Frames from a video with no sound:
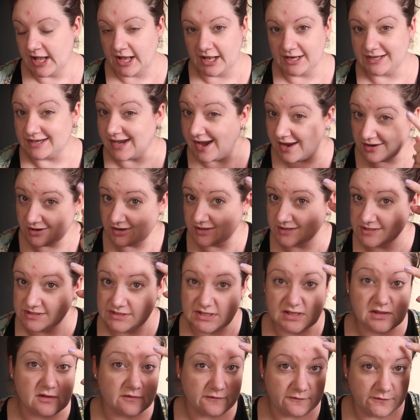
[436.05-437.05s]
and now you can
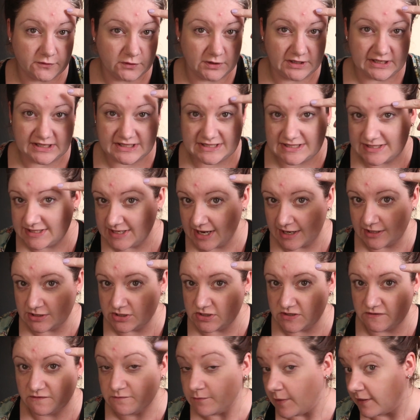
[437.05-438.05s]
see the full
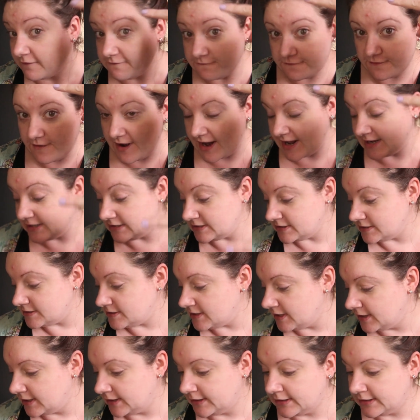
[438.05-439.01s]
extent of my friend.